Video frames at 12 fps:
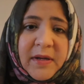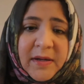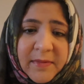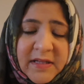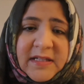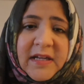but
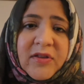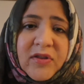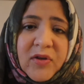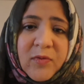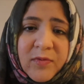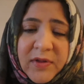it means that
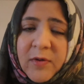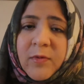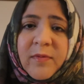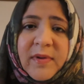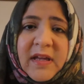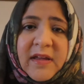there
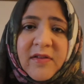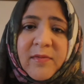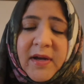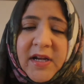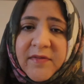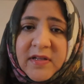will be either
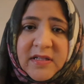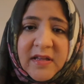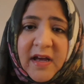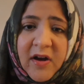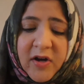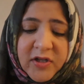benefits to
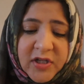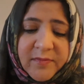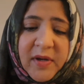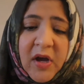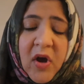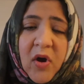that hardship,